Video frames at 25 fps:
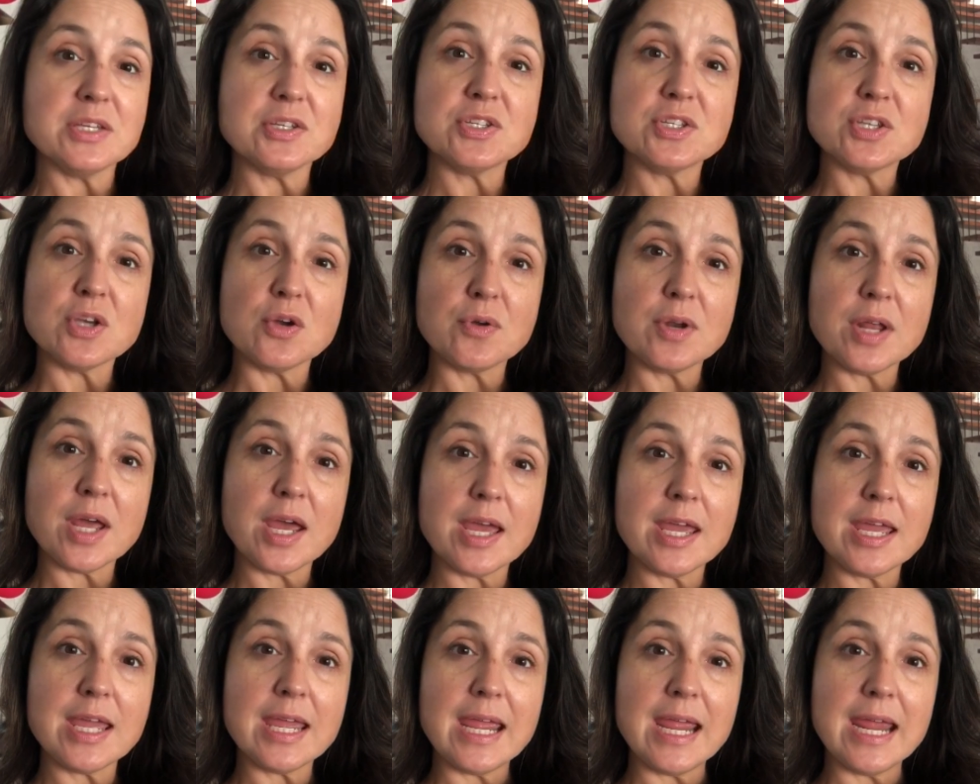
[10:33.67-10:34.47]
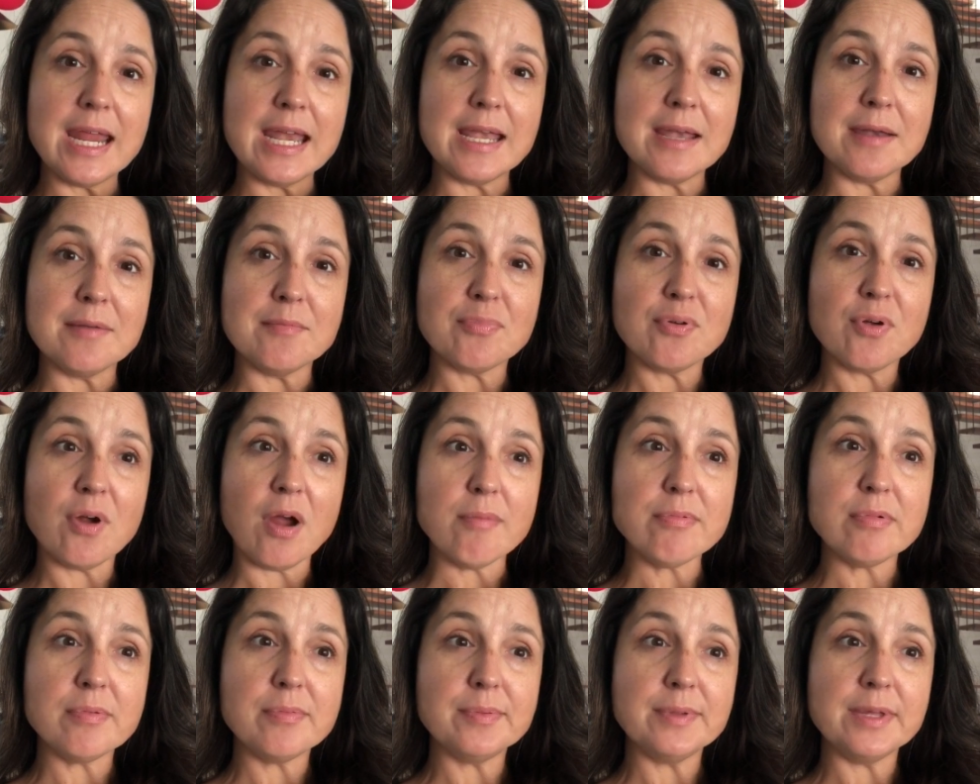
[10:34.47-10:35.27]
soda in
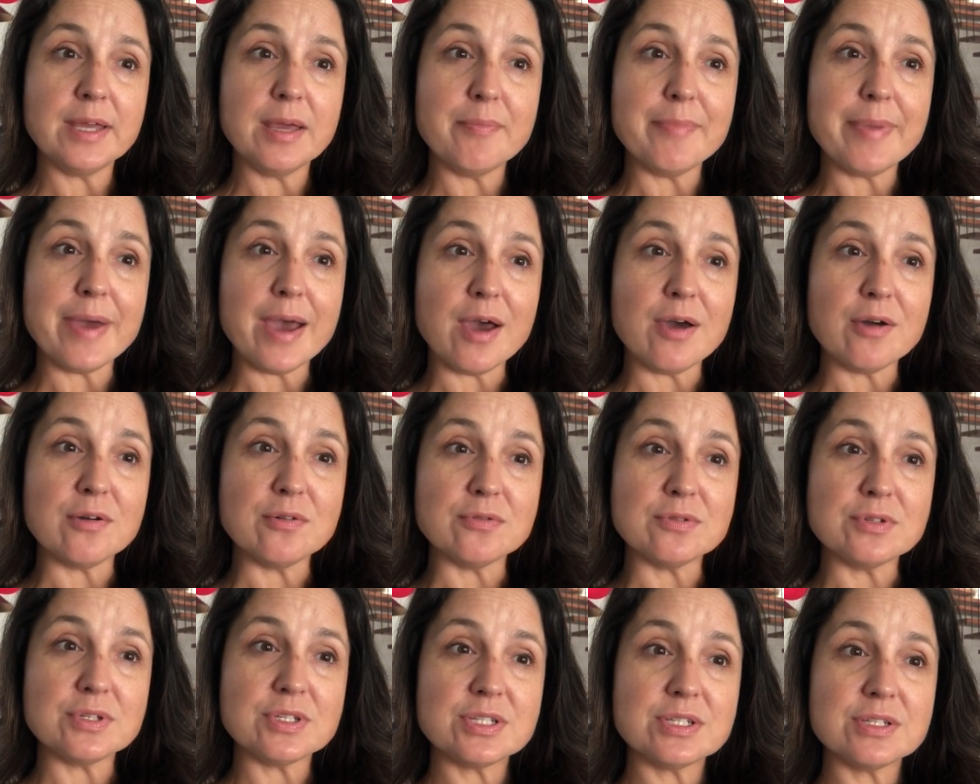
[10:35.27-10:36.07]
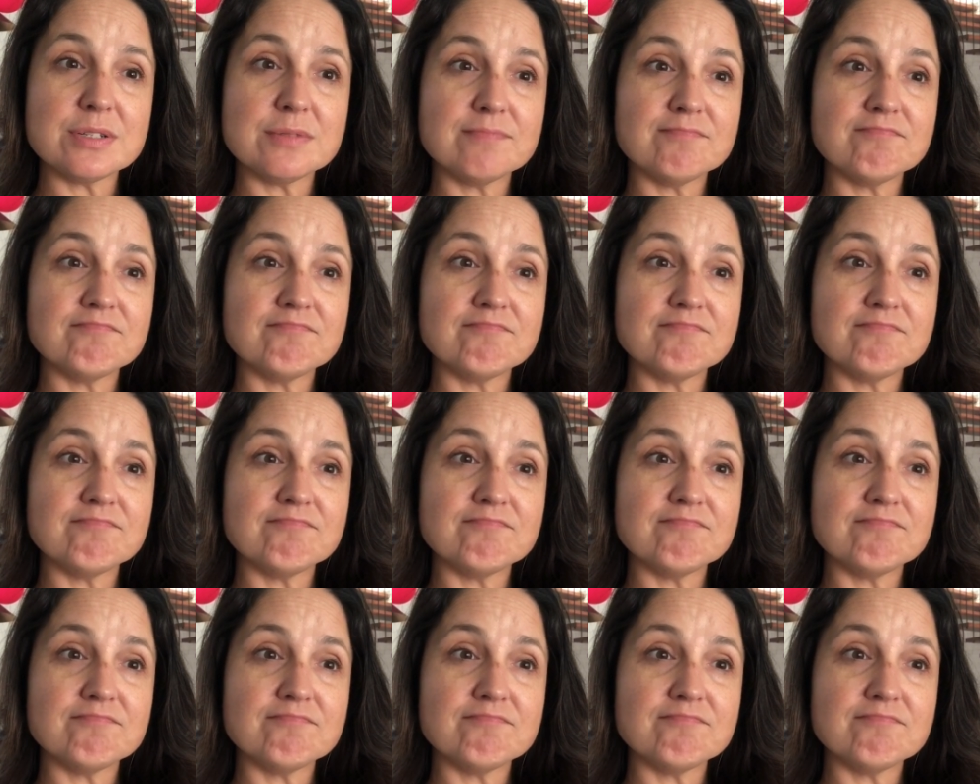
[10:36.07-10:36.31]
probably about,